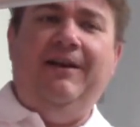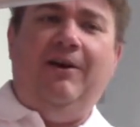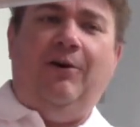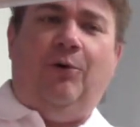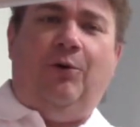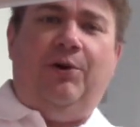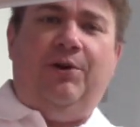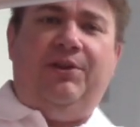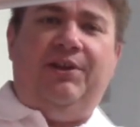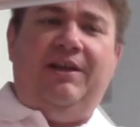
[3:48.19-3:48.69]

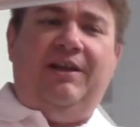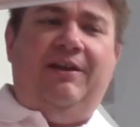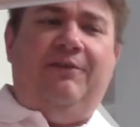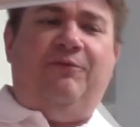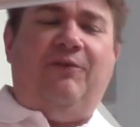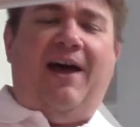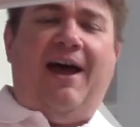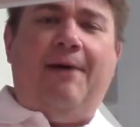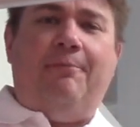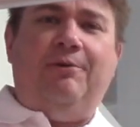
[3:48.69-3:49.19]
or the
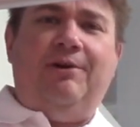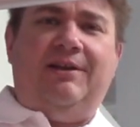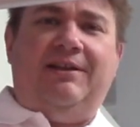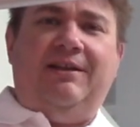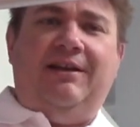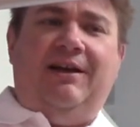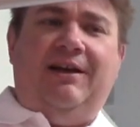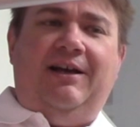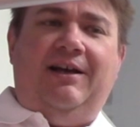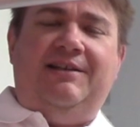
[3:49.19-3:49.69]

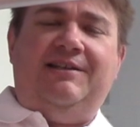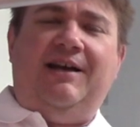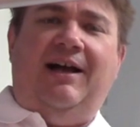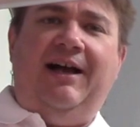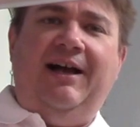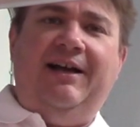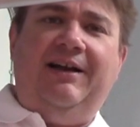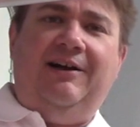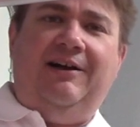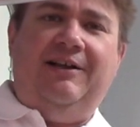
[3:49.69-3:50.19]
fabric uh,
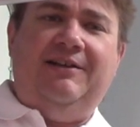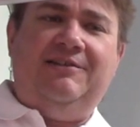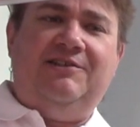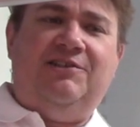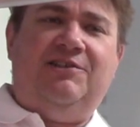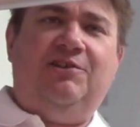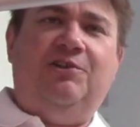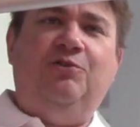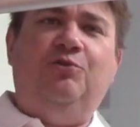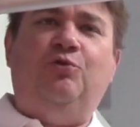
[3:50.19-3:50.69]
tie-ons
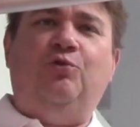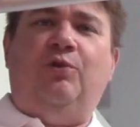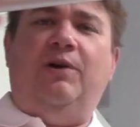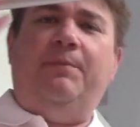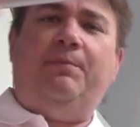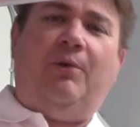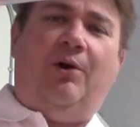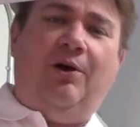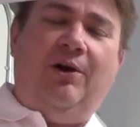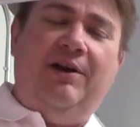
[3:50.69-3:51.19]
to
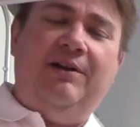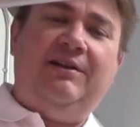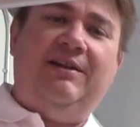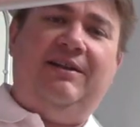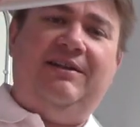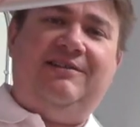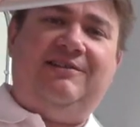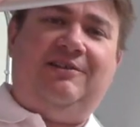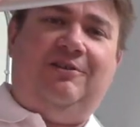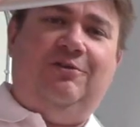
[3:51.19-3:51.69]
grip onto
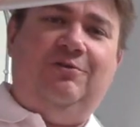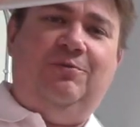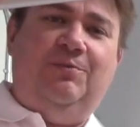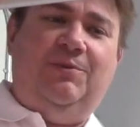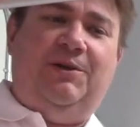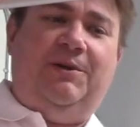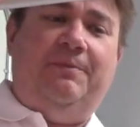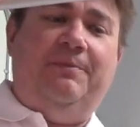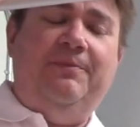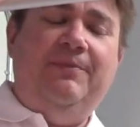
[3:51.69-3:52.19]
this
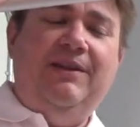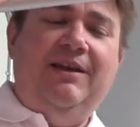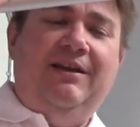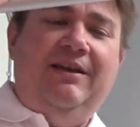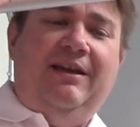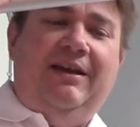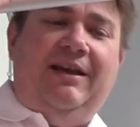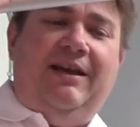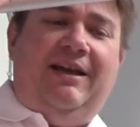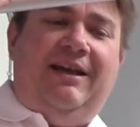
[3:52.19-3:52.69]
aluminum
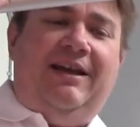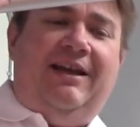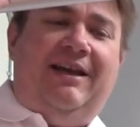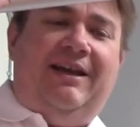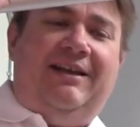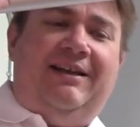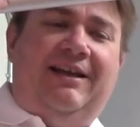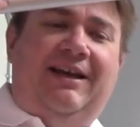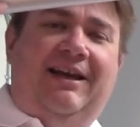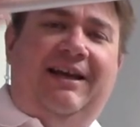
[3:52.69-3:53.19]

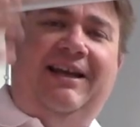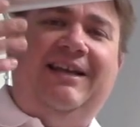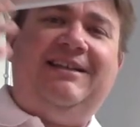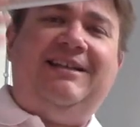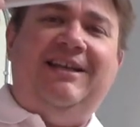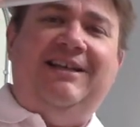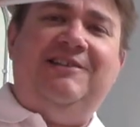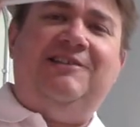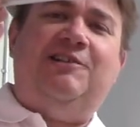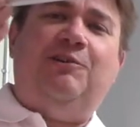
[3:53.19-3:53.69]
and uh, it
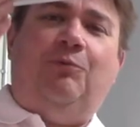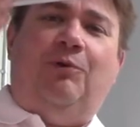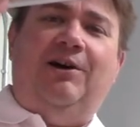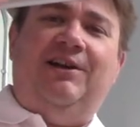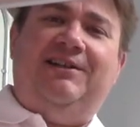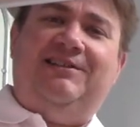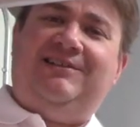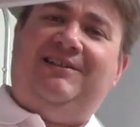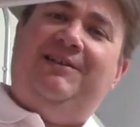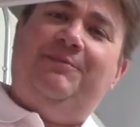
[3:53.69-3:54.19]
tends to
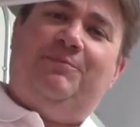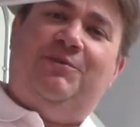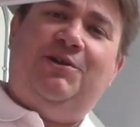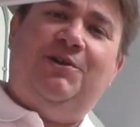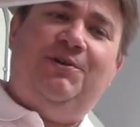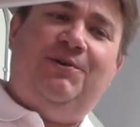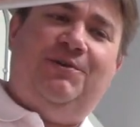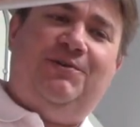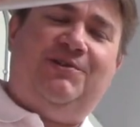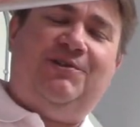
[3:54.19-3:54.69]
want to slip
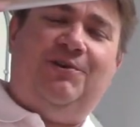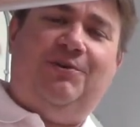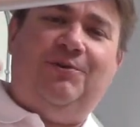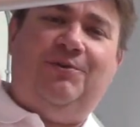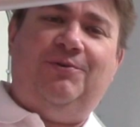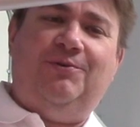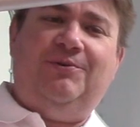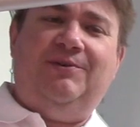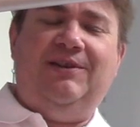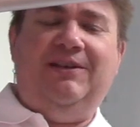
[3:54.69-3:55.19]
too
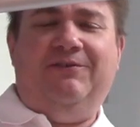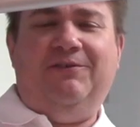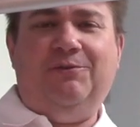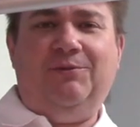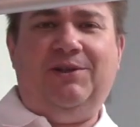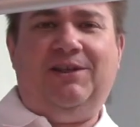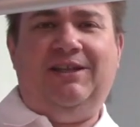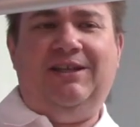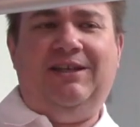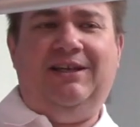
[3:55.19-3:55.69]
so even
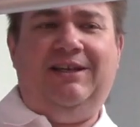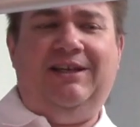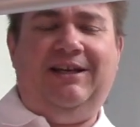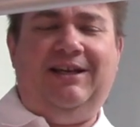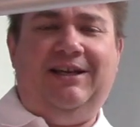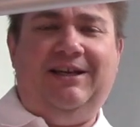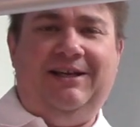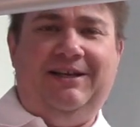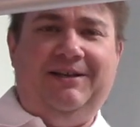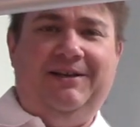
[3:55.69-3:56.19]
with the
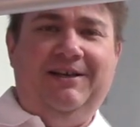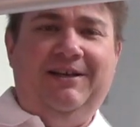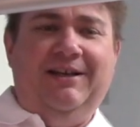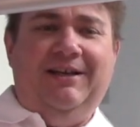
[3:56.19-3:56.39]
uh,